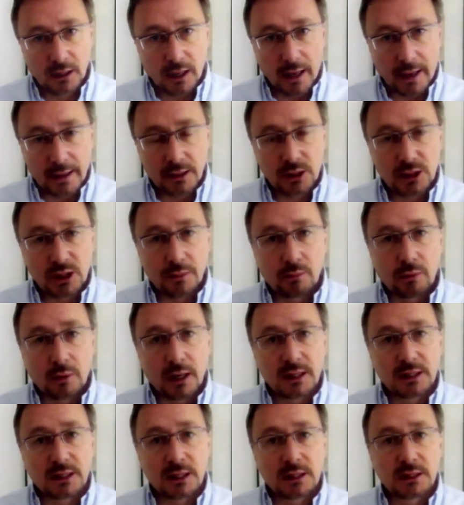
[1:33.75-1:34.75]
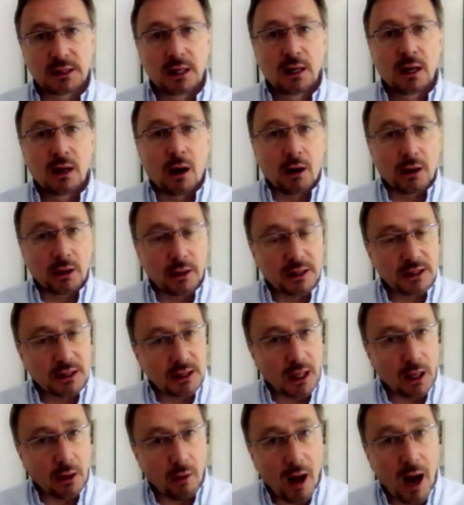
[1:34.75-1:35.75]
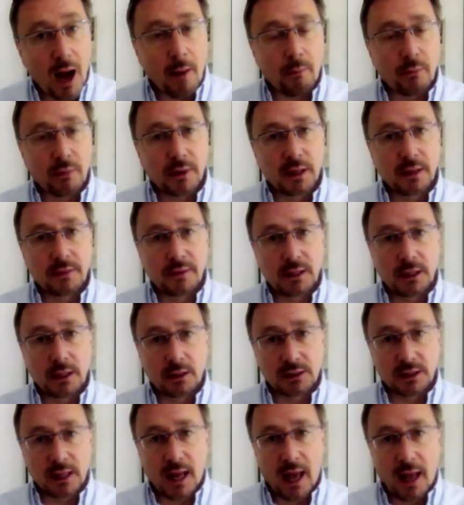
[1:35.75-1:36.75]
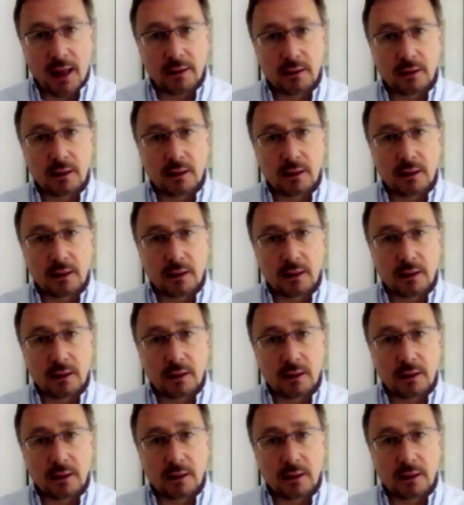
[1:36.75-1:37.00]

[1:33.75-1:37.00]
Energy prices are going to go up in the years ahead,